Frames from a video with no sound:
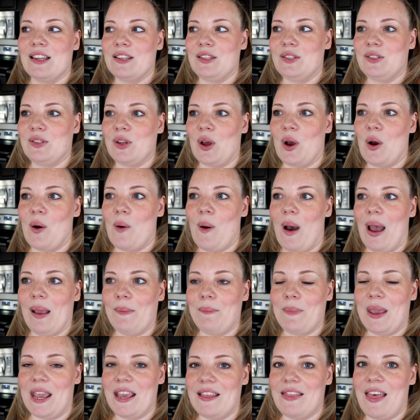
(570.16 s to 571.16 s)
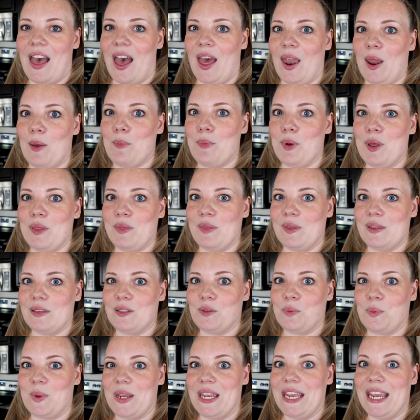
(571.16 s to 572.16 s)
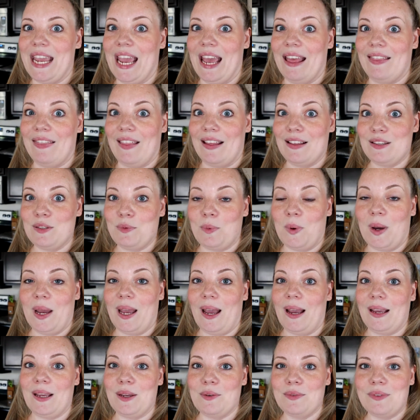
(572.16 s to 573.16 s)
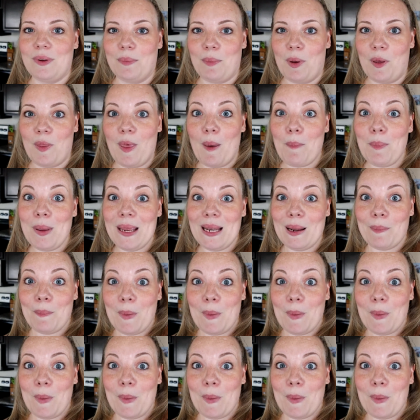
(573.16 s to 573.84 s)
so I made that a bit this week, and that's why I used up all that peanut